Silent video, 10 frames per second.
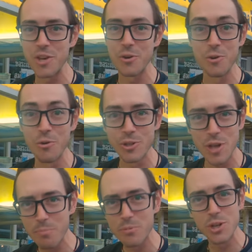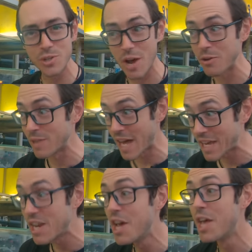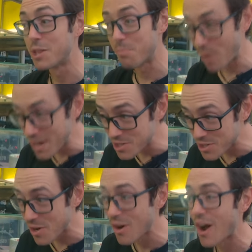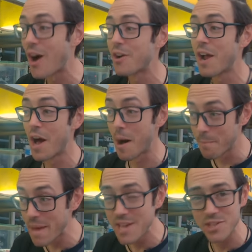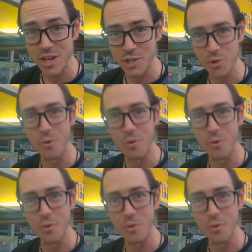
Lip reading: your noodles up just how you like it. The prices here are amazing too.